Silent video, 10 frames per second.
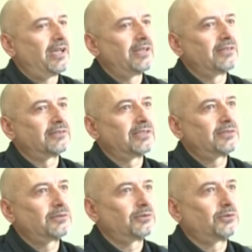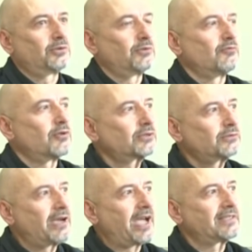in order to work
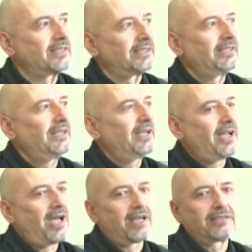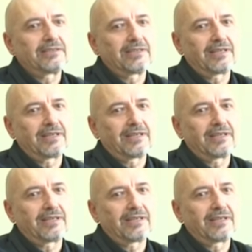together and